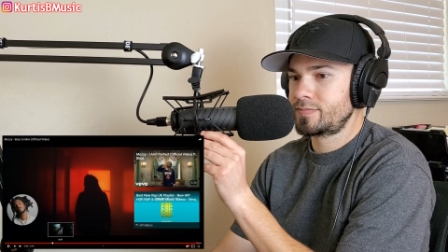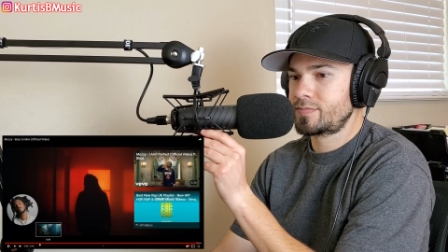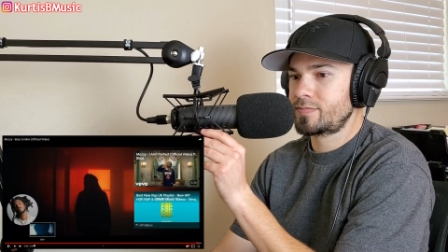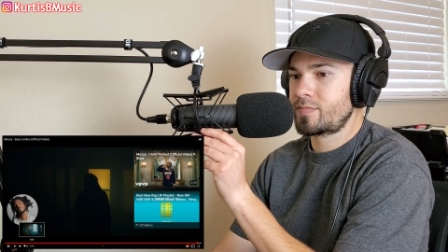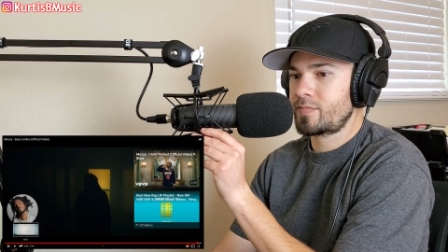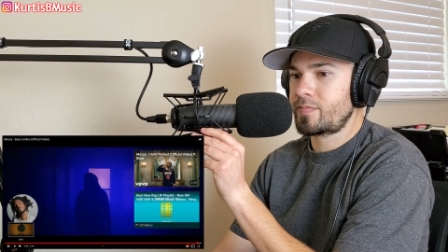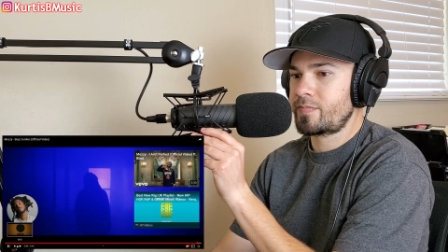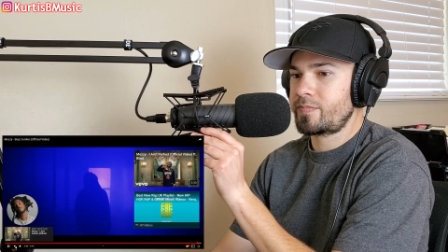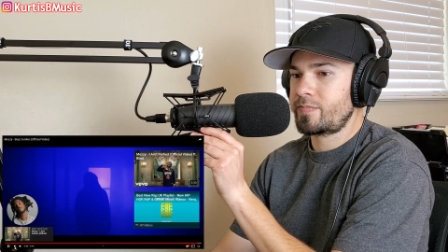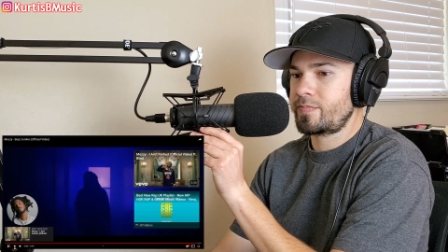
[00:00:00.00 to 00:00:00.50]

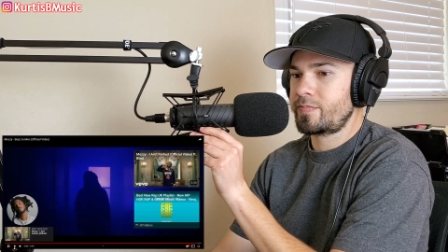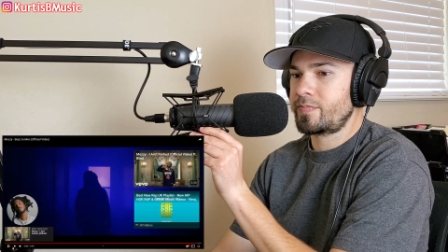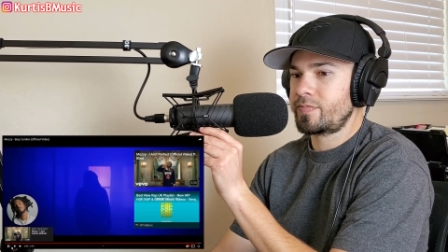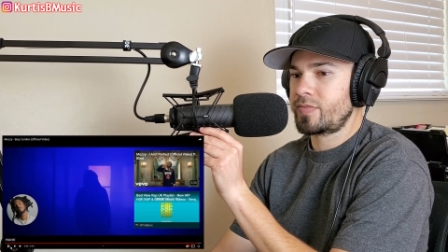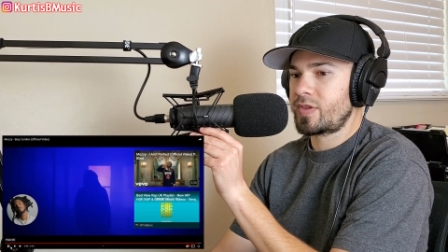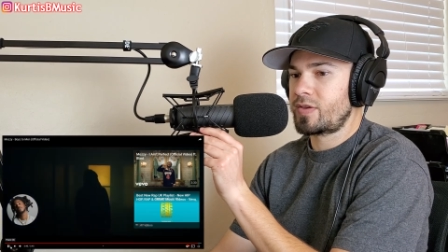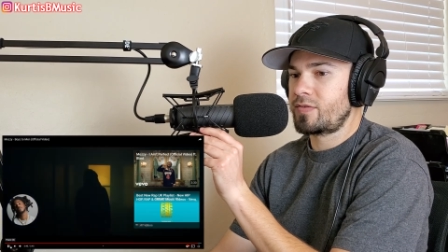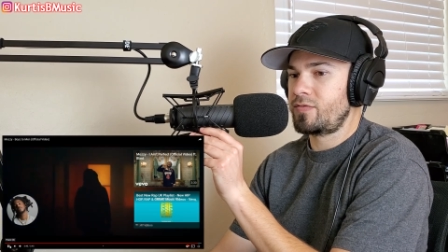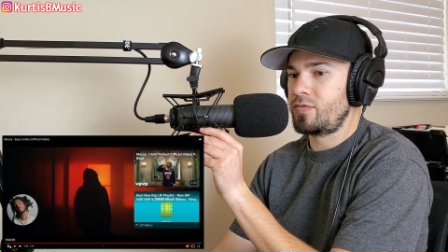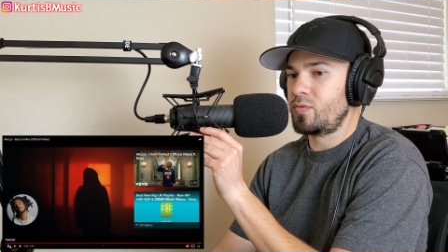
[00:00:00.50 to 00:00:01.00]

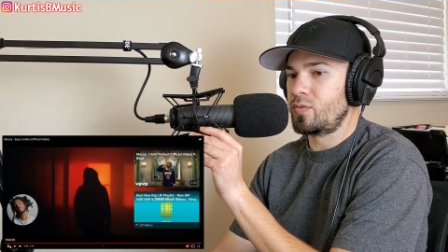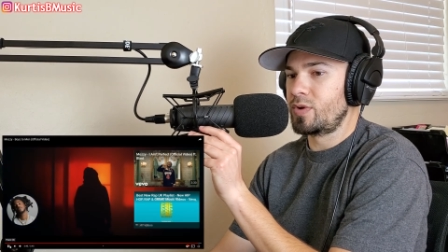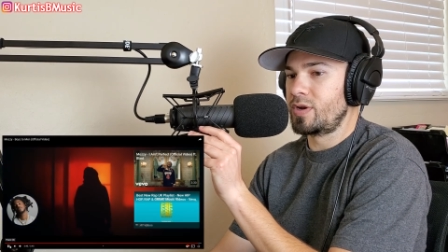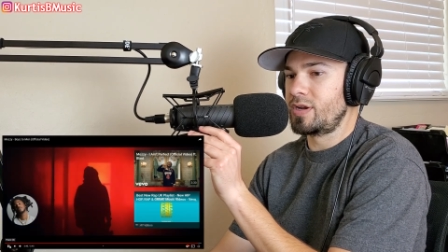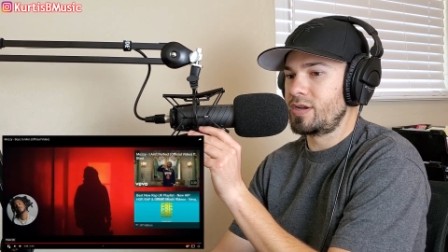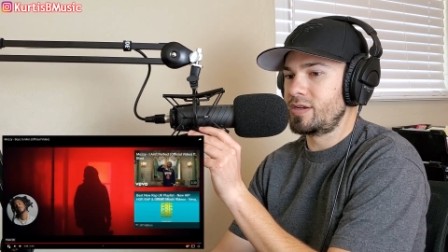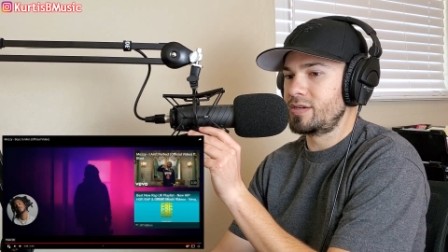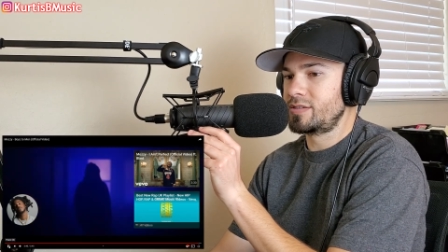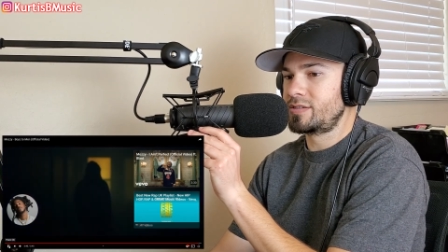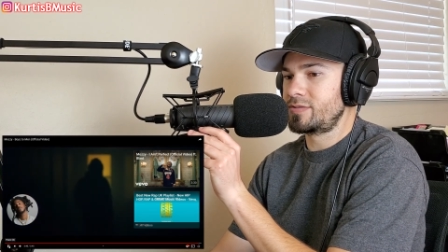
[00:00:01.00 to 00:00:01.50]
If you want to
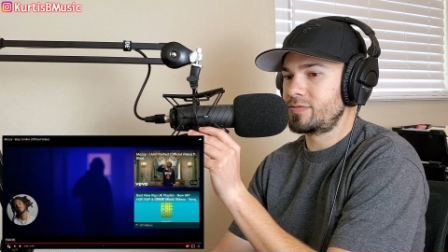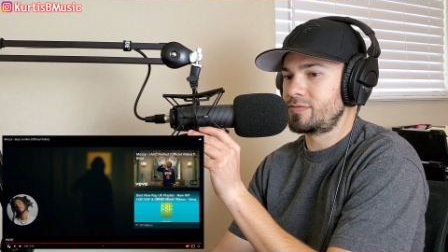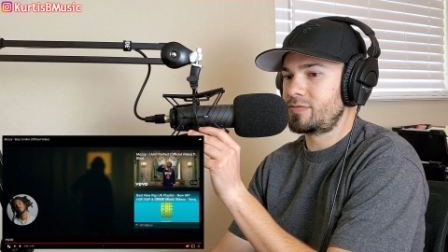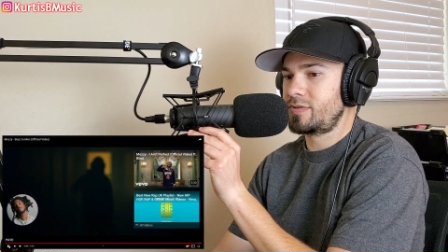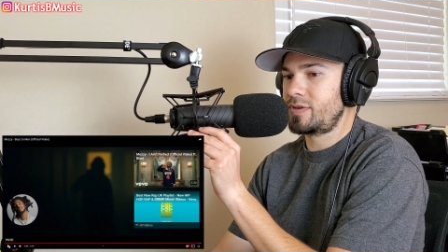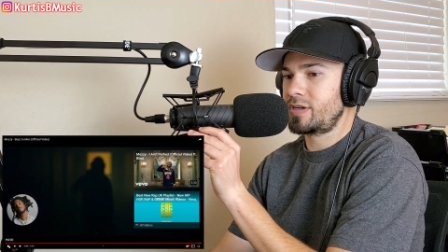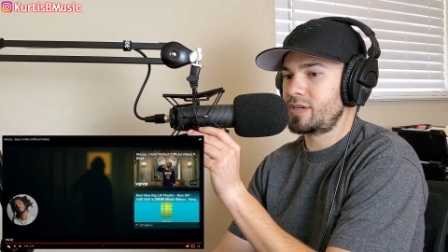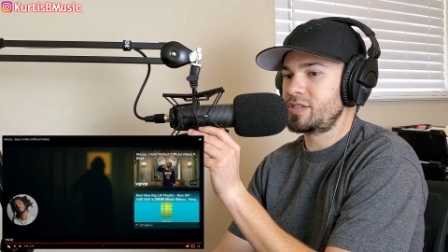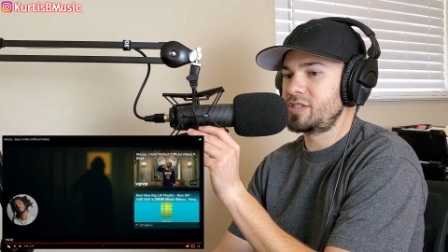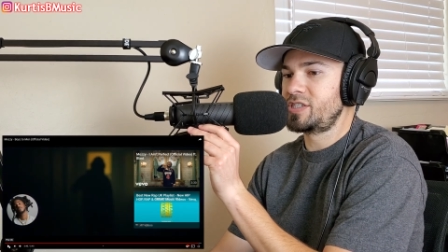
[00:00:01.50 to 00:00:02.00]
hear some
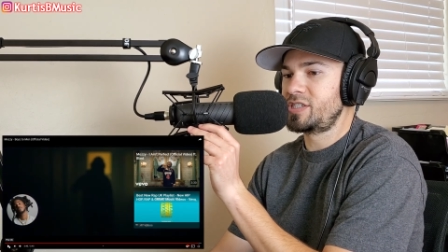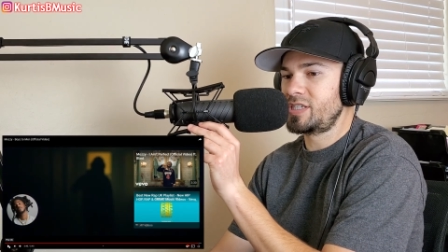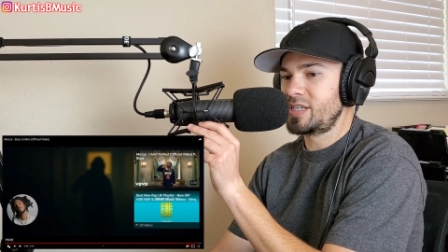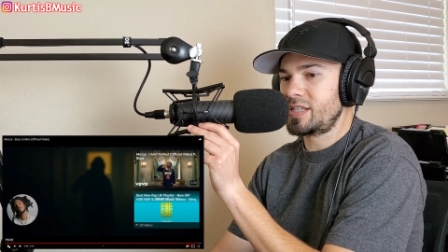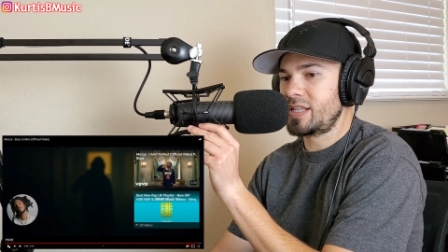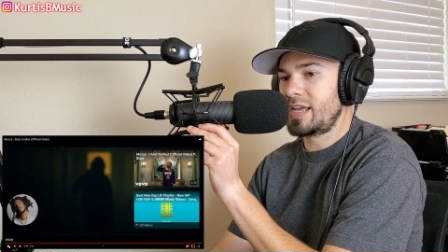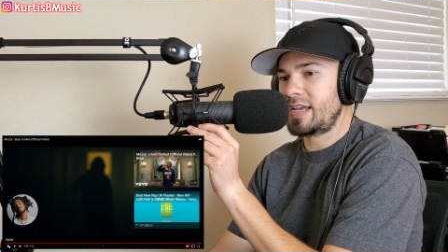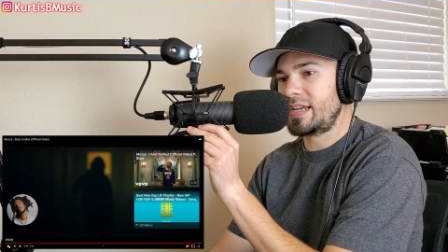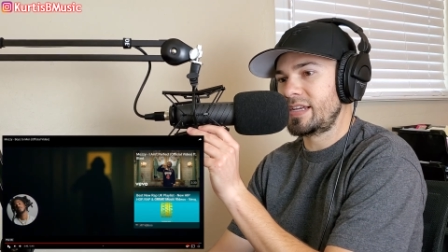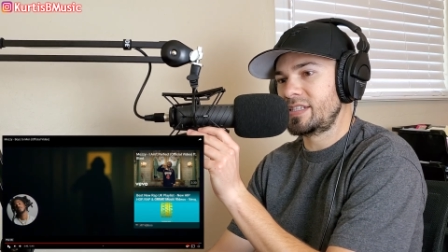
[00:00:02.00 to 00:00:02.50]
fucking shit
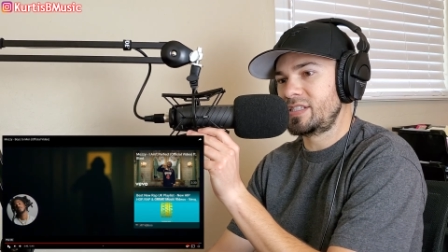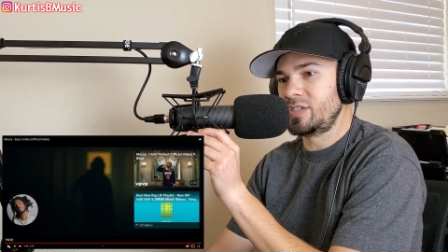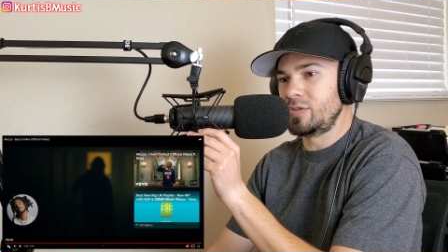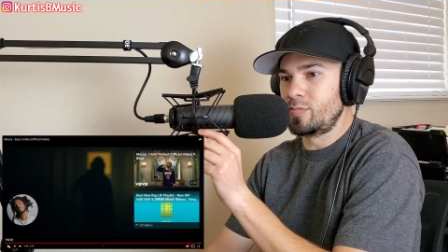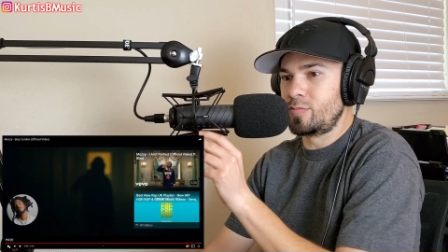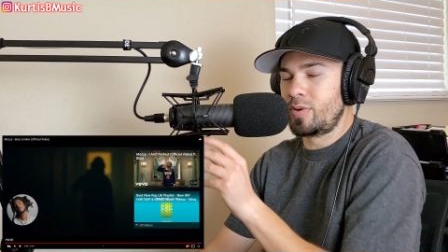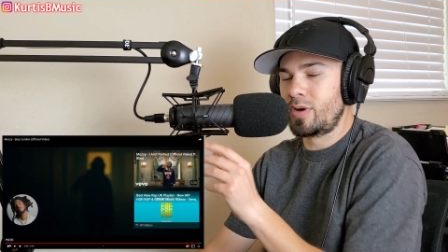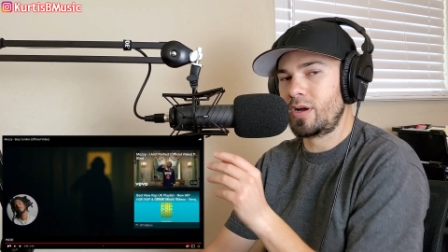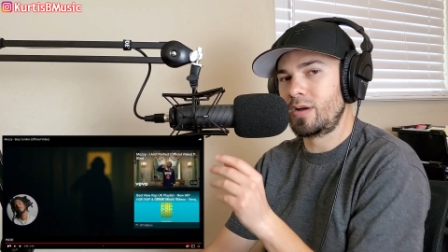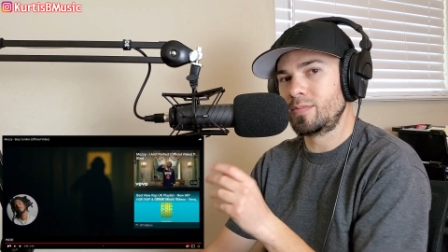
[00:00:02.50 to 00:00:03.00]
that gets you
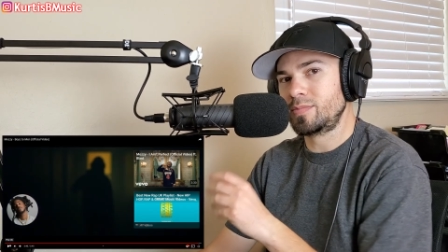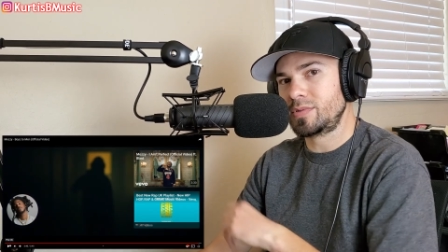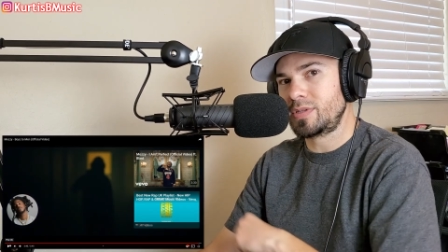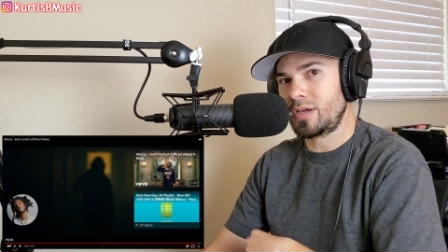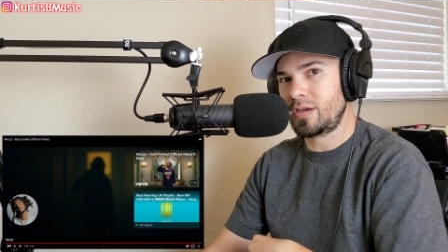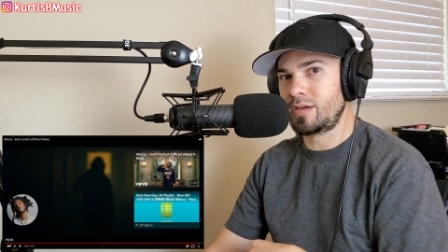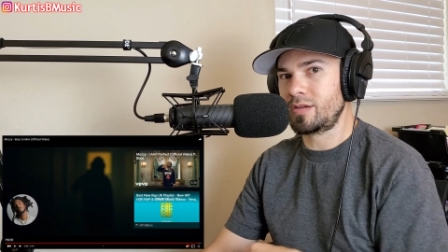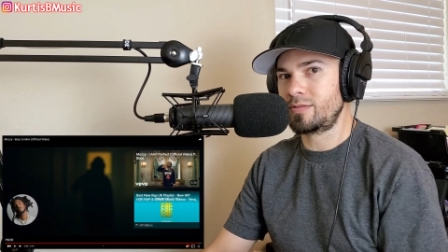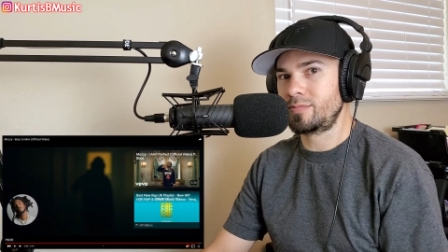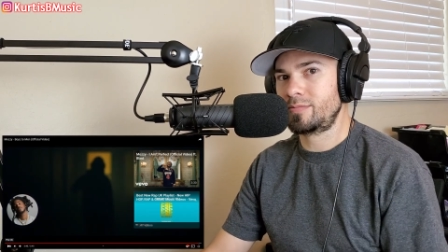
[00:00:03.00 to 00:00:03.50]
pumped
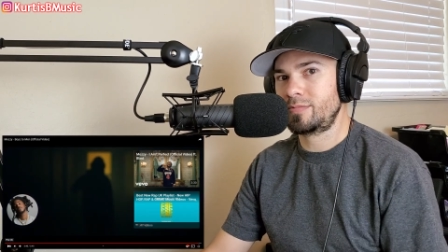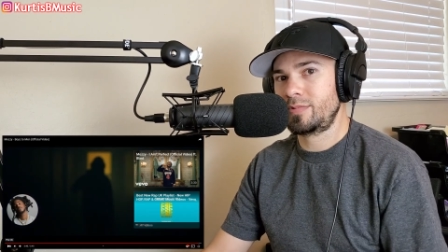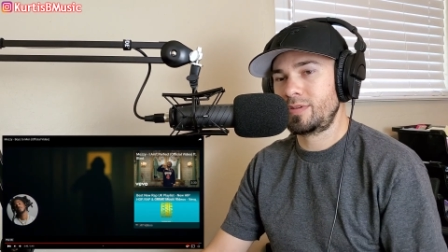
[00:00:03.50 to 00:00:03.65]
up,